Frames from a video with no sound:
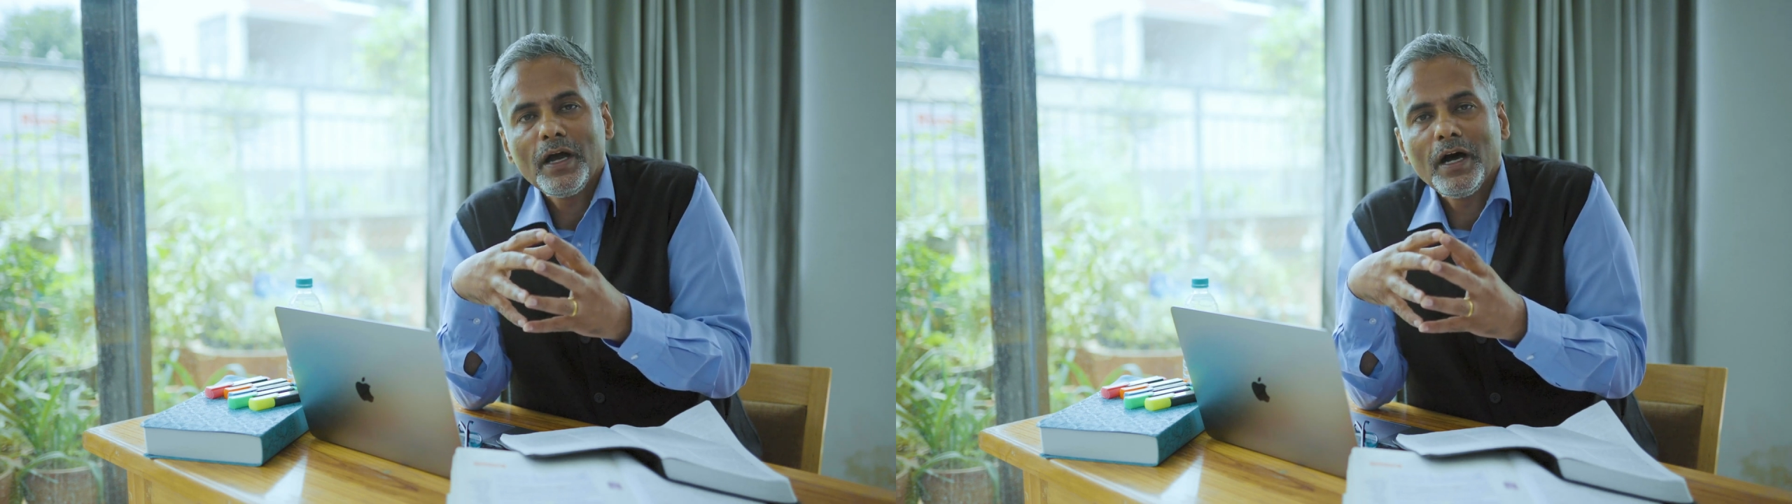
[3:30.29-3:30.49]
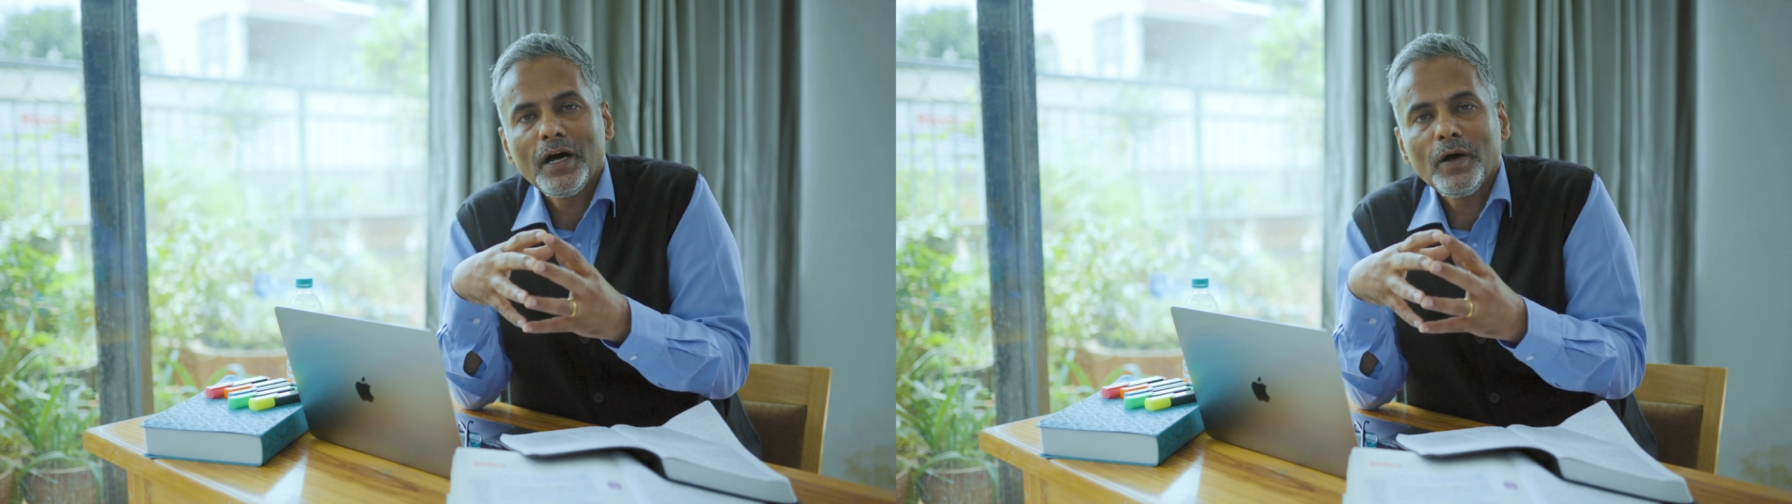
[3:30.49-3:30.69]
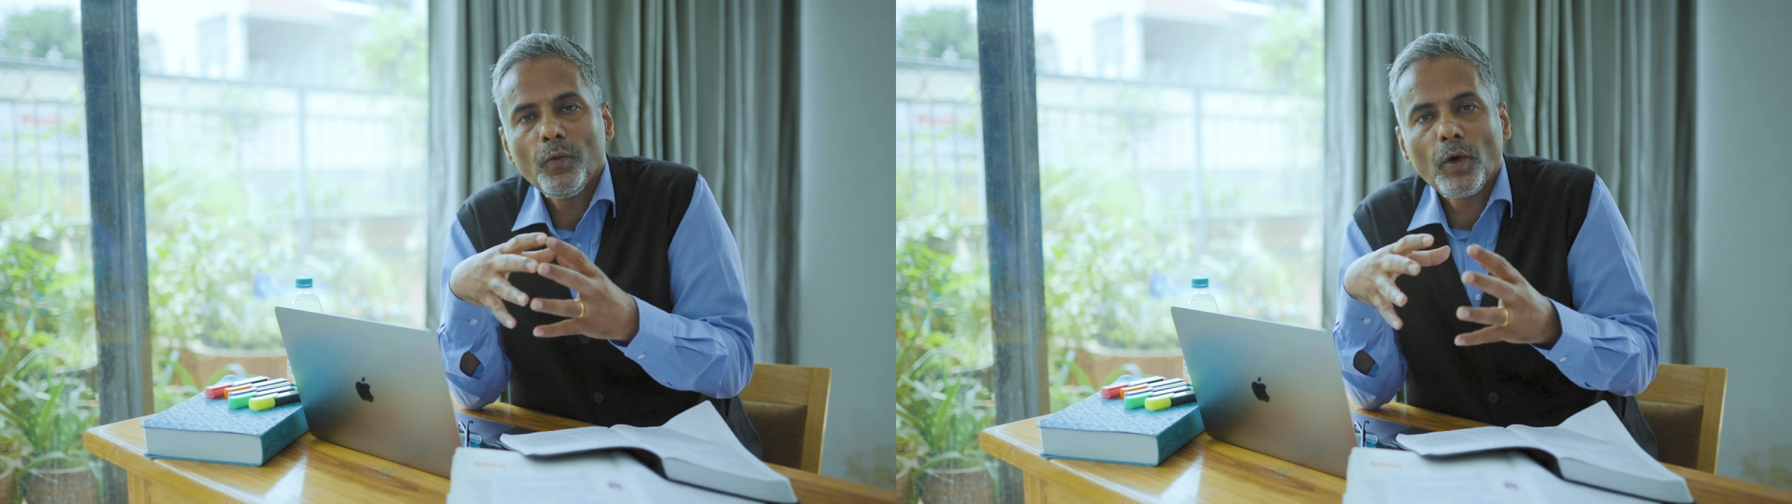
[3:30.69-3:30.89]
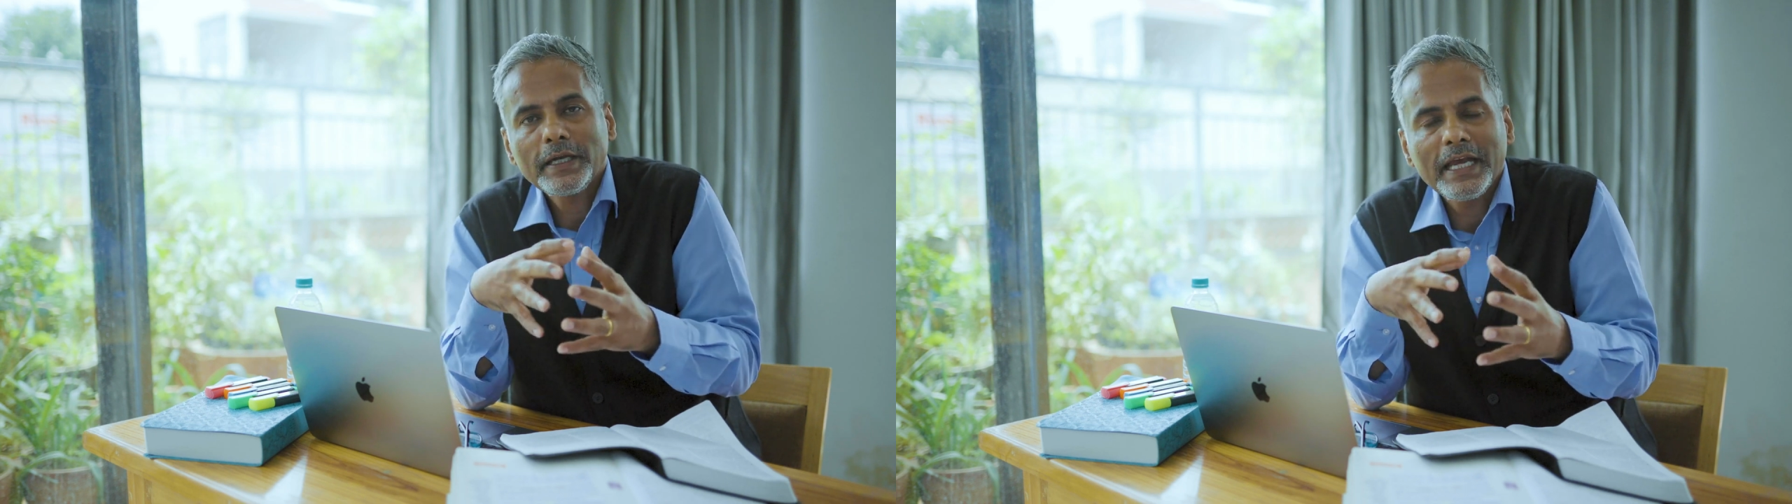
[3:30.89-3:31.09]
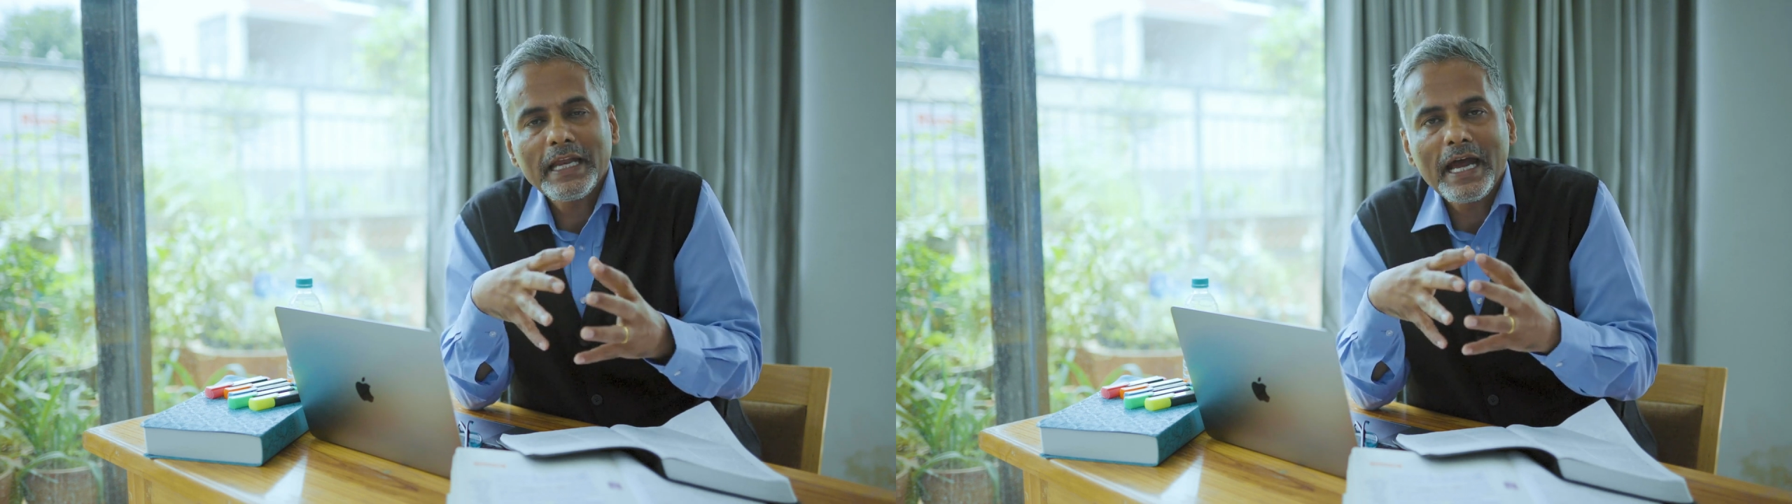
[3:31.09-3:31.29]

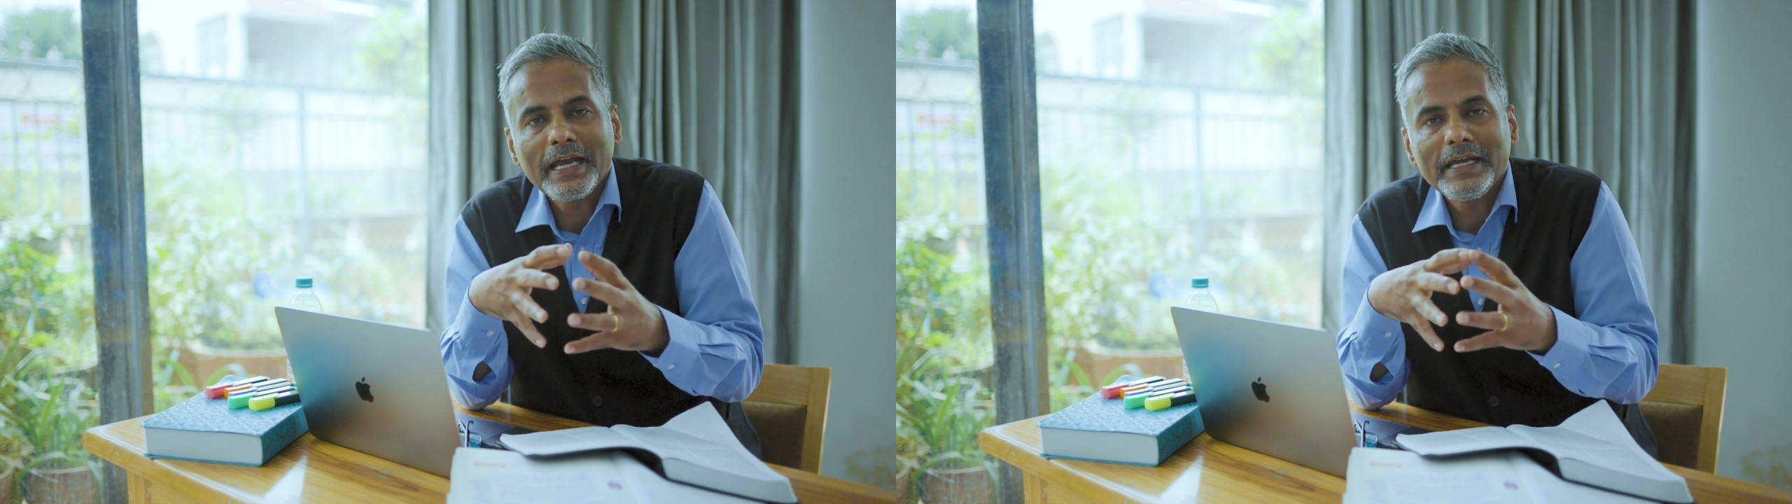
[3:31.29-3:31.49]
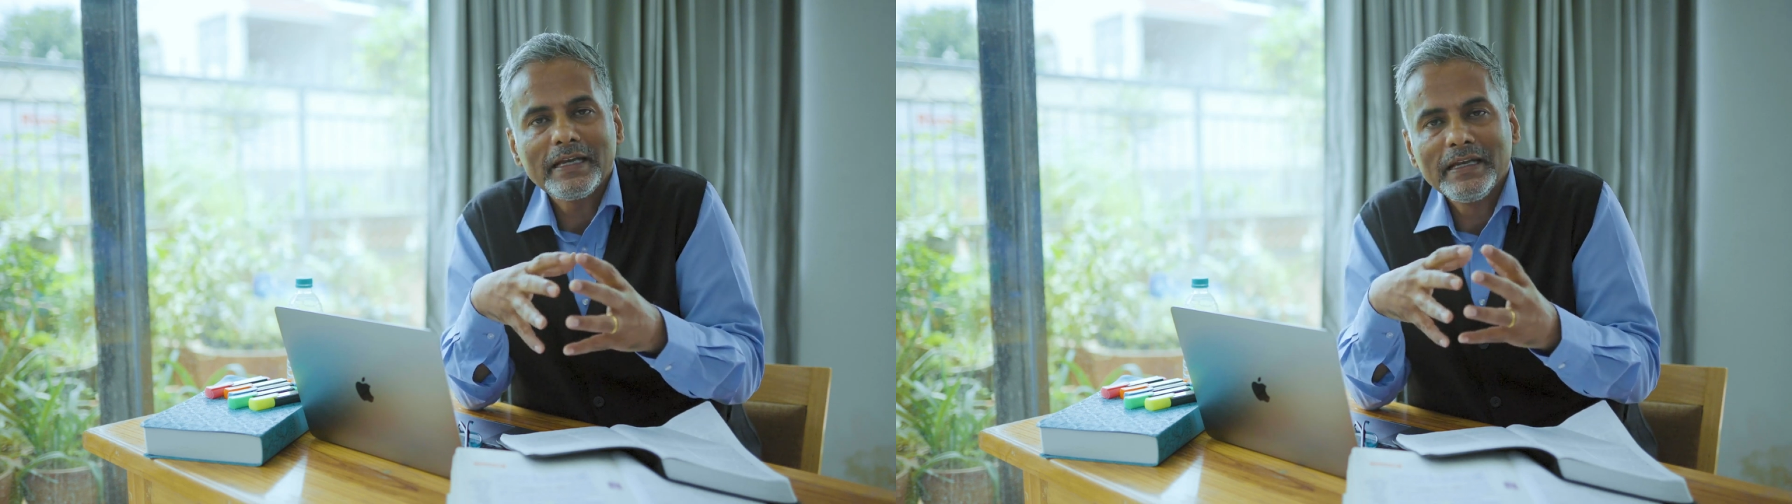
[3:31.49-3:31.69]
what can I